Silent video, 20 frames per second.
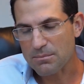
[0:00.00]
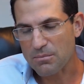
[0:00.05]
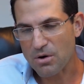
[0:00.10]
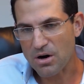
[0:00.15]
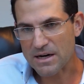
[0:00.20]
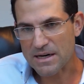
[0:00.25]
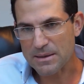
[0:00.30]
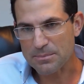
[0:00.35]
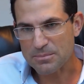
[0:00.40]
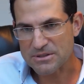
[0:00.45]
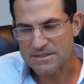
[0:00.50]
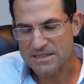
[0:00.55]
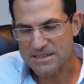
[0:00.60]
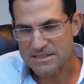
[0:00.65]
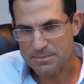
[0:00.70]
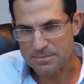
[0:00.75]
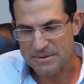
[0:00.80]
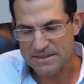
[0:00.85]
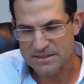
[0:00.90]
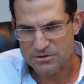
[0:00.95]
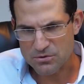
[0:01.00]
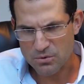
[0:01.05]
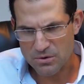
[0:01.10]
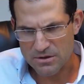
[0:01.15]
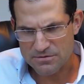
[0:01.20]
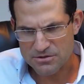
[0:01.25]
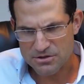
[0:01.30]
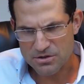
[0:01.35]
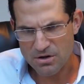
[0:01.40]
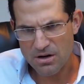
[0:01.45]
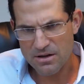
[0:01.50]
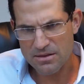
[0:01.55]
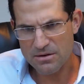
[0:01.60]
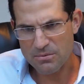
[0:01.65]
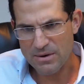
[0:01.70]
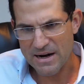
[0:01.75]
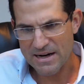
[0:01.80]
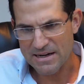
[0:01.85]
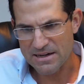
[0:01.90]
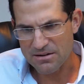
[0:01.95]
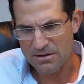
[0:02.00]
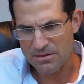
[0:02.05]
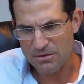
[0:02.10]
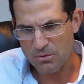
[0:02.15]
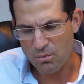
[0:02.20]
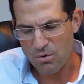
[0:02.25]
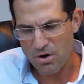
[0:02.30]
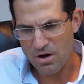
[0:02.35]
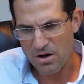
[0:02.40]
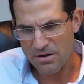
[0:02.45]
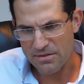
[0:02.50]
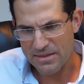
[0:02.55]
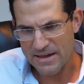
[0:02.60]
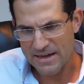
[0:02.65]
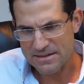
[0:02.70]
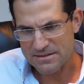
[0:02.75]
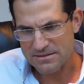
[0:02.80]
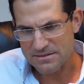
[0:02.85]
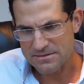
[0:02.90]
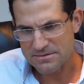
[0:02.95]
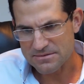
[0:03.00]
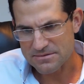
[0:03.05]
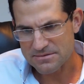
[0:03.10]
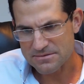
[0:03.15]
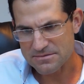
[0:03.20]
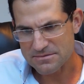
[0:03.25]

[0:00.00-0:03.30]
market participants sort of saw the writing on the wall that